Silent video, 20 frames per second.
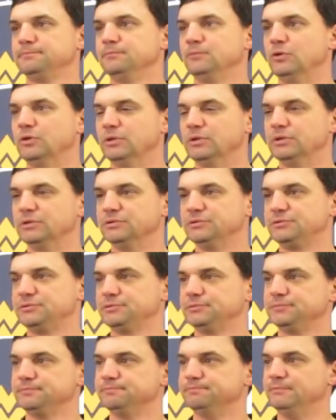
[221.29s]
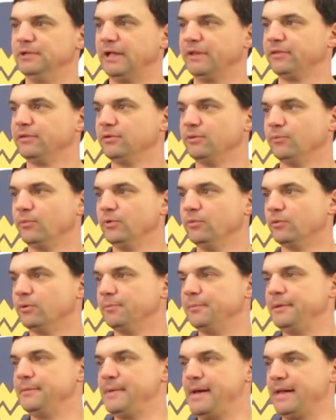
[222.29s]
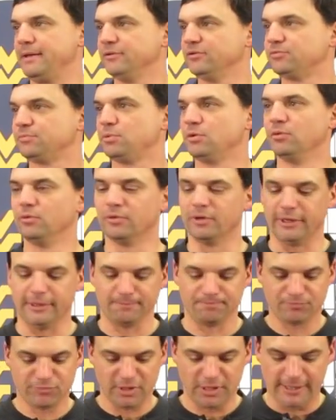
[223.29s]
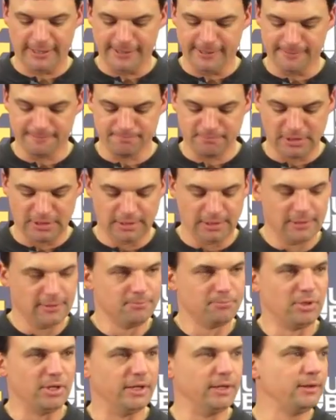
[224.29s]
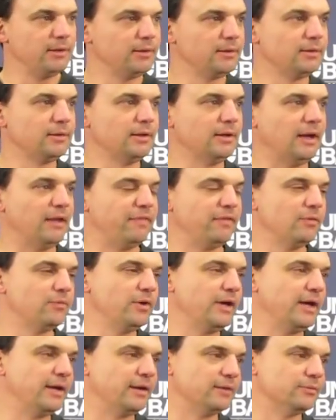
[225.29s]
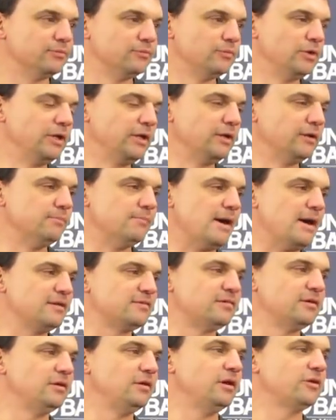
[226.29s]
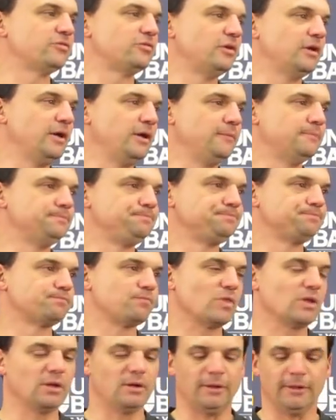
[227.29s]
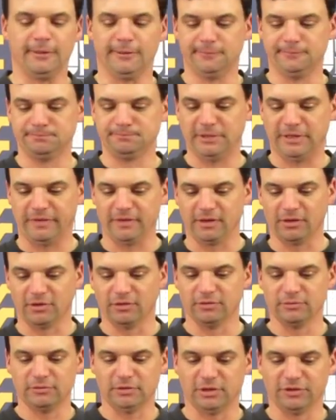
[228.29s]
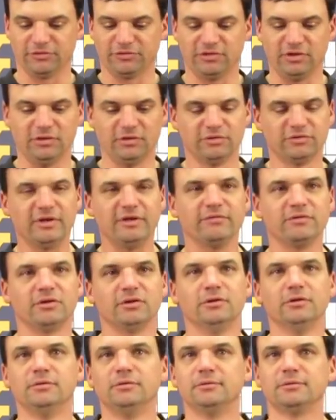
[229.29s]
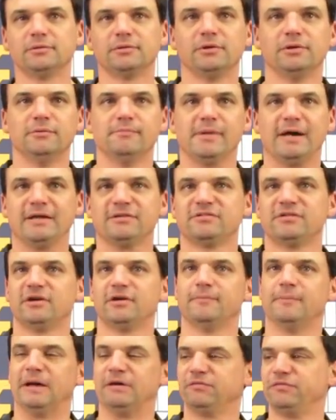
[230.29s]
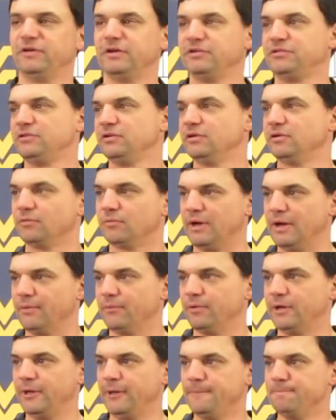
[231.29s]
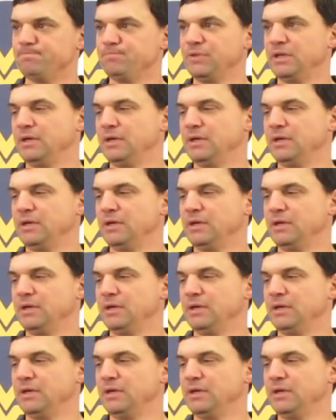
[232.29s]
was nothing that we want to be about in this program. But I think we had a really good mindset yesterday. I think our seniors have a good mindset about finishing in the right way.